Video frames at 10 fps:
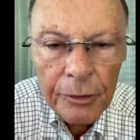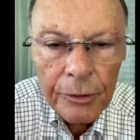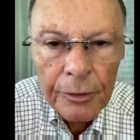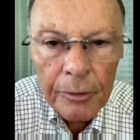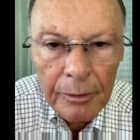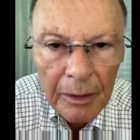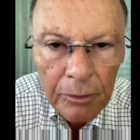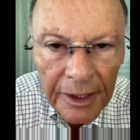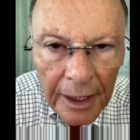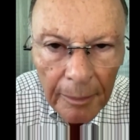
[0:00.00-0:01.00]
One
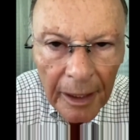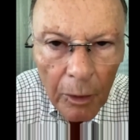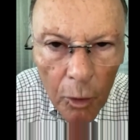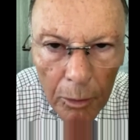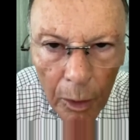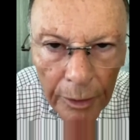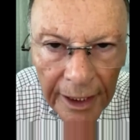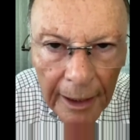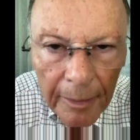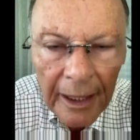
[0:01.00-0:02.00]
word that she told
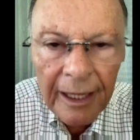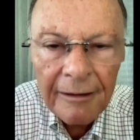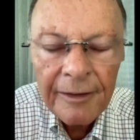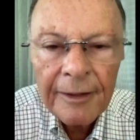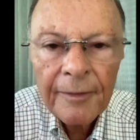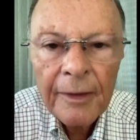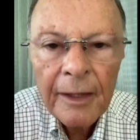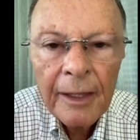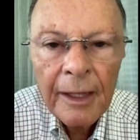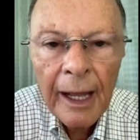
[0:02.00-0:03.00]
me. She
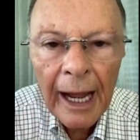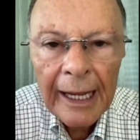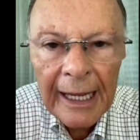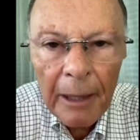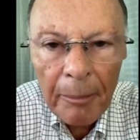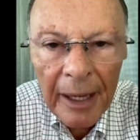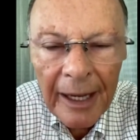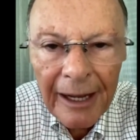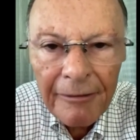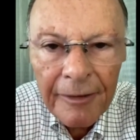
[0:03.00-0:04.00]
gave me one word,
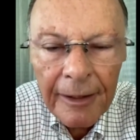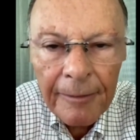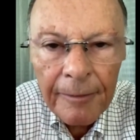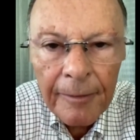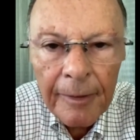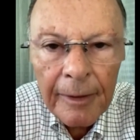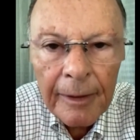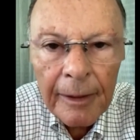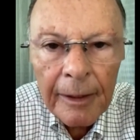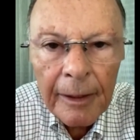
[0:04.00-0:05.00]
and that
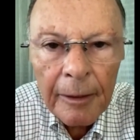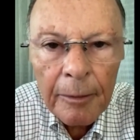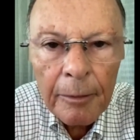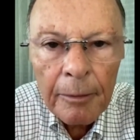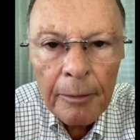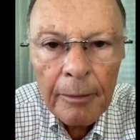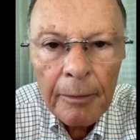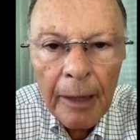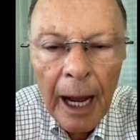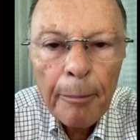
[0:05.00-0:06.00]
word right there
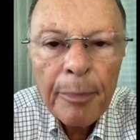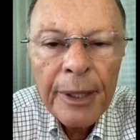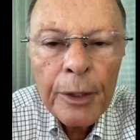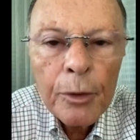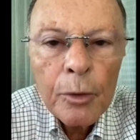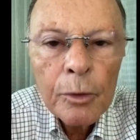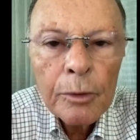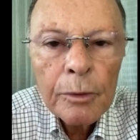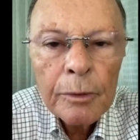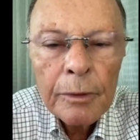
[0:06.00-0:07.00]

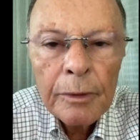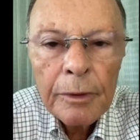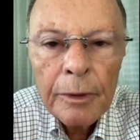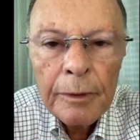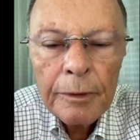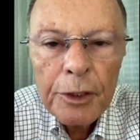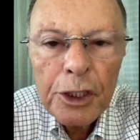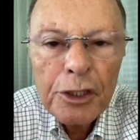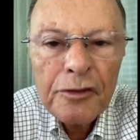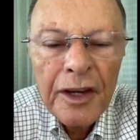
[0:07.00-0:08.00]
was the
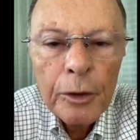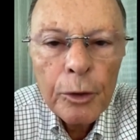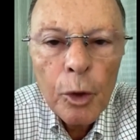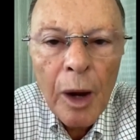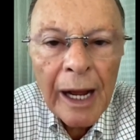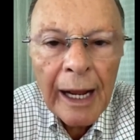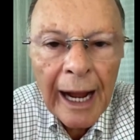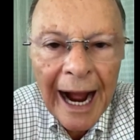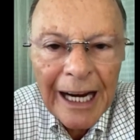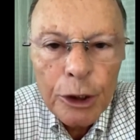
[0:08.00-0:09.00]
final.
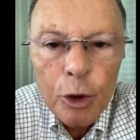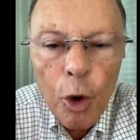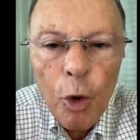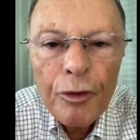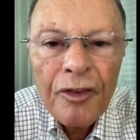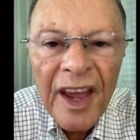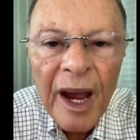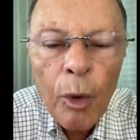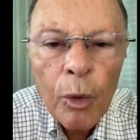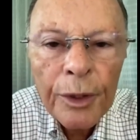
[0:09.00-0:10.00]

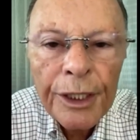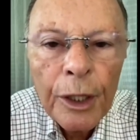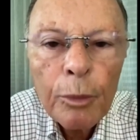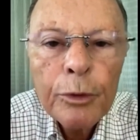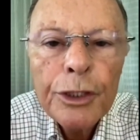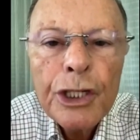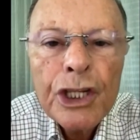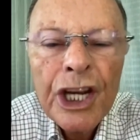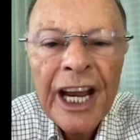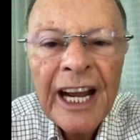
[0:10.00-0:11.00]
It tore
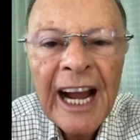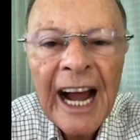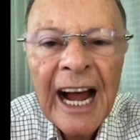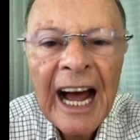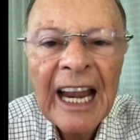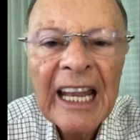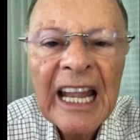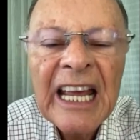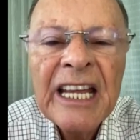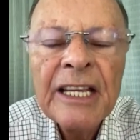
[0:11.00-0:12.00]
the veil, and I
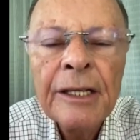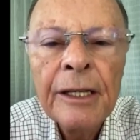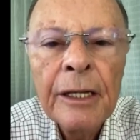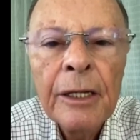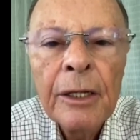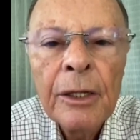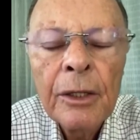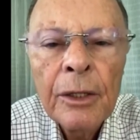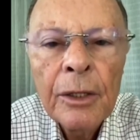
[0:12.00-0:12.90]
could see